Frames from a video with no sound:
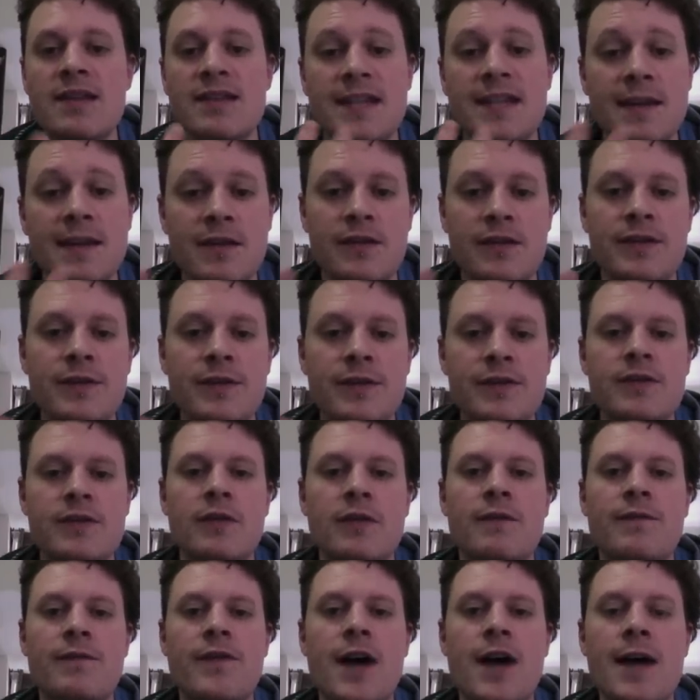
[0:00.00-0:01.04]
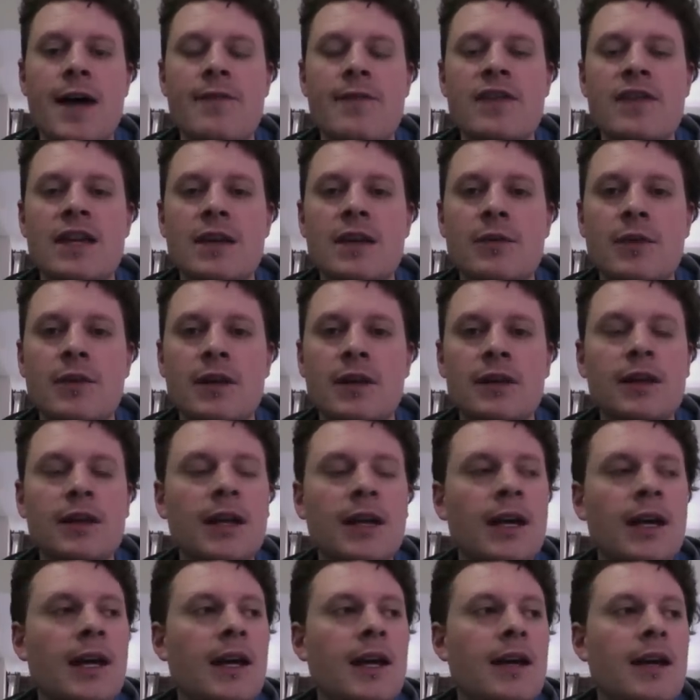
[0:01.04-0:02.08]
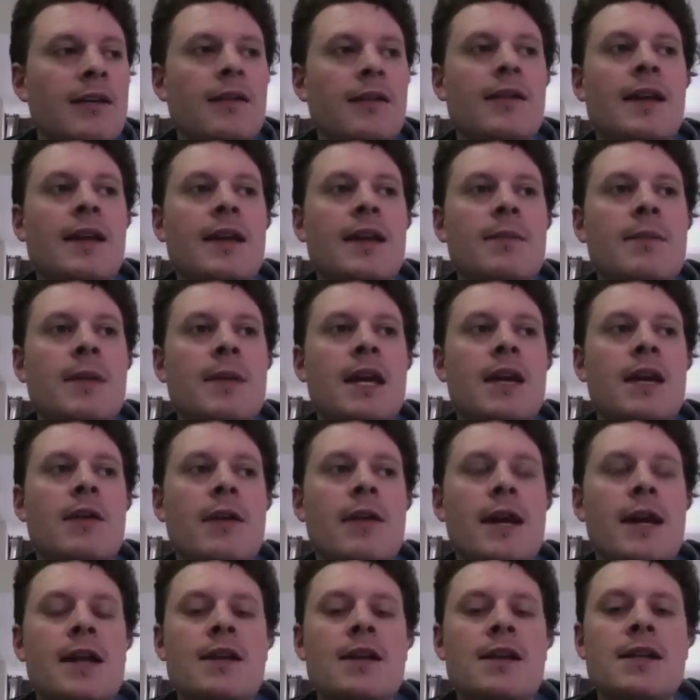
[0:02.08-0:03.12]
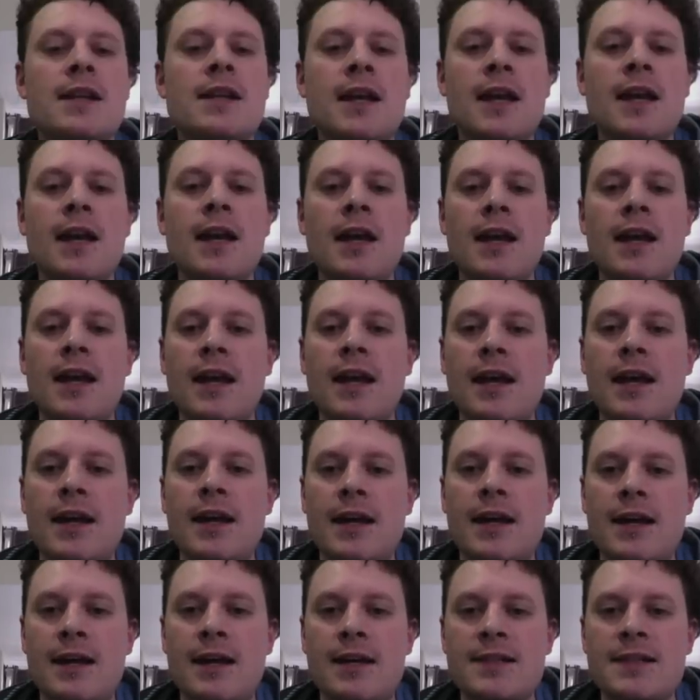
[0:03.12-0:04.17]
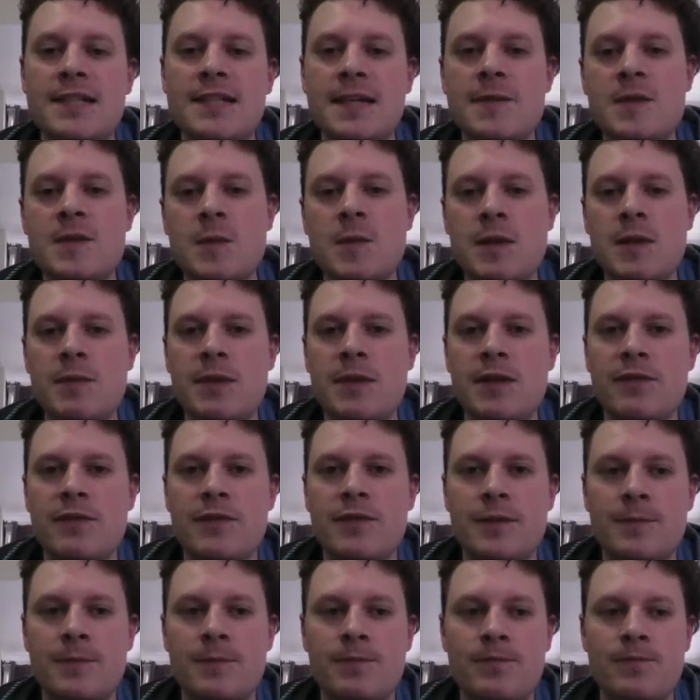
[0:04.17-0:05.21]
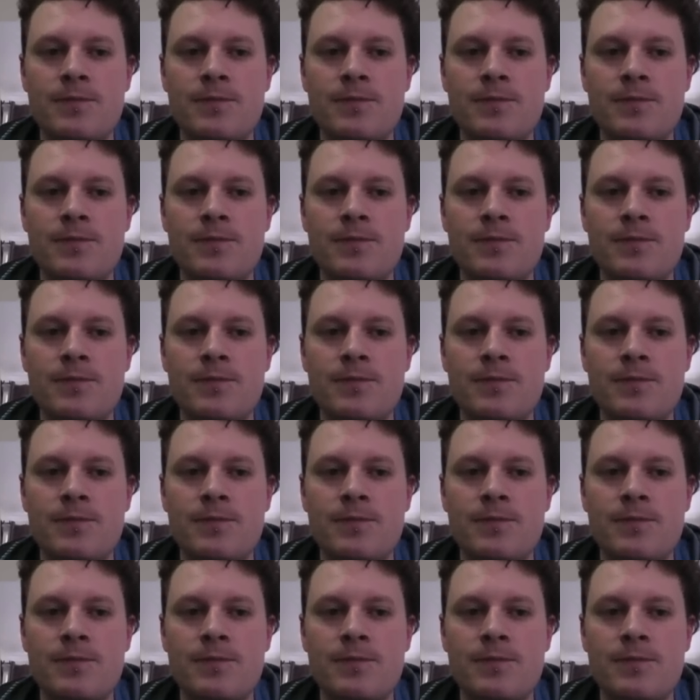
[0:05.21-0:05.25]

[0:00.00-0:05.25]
Now there is also a 5-year one that they may grant. Seems to be a bit of a